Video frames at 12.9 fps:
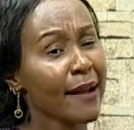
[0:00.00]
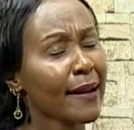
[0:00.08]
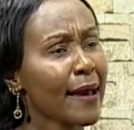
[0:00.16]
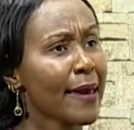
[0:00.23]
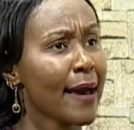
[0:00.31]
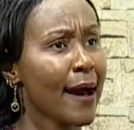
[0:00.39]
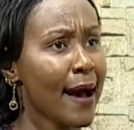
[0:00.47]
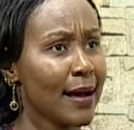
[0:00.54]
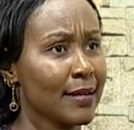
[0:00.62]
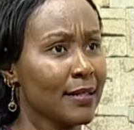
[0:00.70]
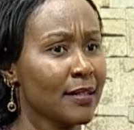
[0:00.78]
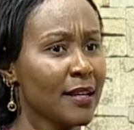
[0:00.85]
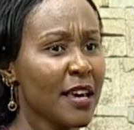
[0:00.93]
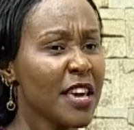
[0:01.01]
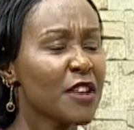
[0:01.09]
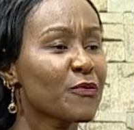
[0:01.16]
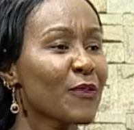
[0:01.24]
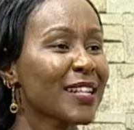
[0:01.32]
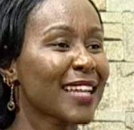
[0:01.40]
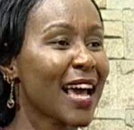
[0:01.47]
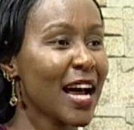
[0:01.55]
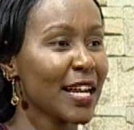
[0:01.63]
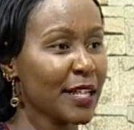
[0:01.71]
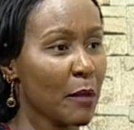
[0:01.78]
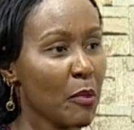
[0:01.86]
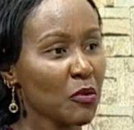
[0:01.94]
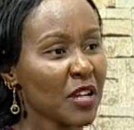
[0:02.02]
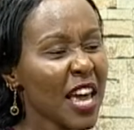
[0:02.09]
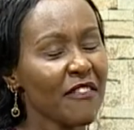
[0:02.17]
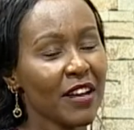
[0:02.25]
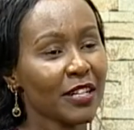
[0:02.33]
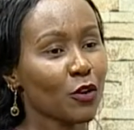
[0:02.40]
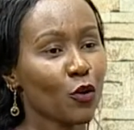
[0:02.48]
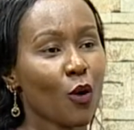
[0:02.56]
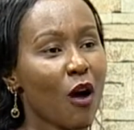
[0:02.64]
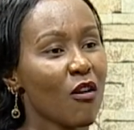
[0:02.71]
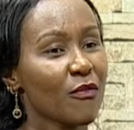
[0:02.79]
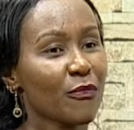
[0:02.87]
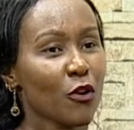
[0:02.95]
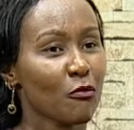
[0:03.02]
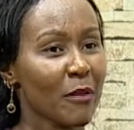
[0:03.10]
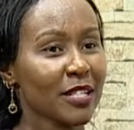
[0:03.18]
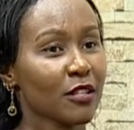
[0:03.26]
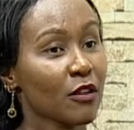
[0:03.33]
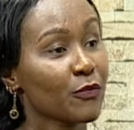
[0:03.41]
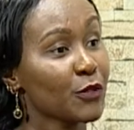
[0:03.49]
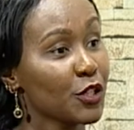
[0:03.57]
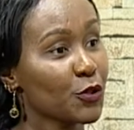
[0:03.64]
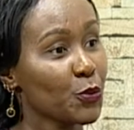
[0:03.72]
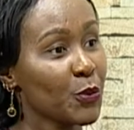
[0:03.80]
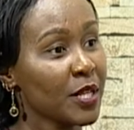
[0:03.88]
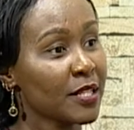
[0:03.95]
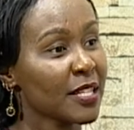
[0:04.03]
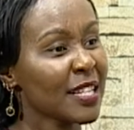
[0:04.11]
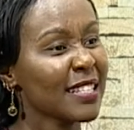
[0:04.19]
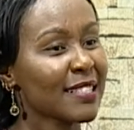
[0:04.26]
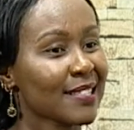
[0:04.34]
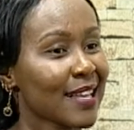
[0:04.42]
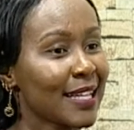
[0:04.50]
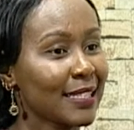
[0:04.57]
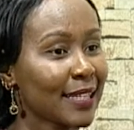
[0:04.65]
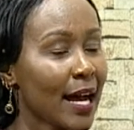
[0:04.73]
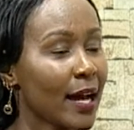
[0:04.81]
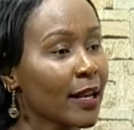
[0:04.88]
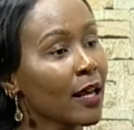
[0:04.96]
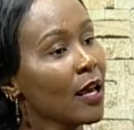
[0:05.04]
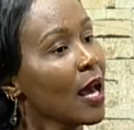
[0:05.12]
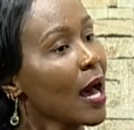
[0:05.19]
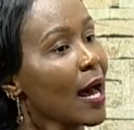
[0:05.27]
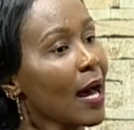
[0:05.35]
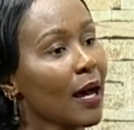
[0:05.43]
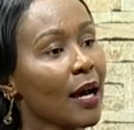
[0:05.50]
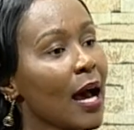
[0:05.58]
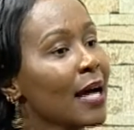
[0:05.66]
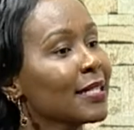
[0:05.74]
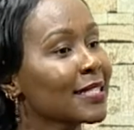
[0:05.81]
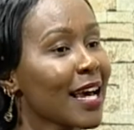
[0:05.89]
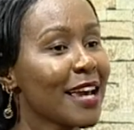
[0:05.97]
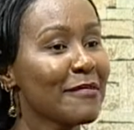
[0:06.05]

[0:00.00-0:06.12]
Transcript: I had in fact, I heard about, I even don't know how I found myself into it. It's Satan. At times,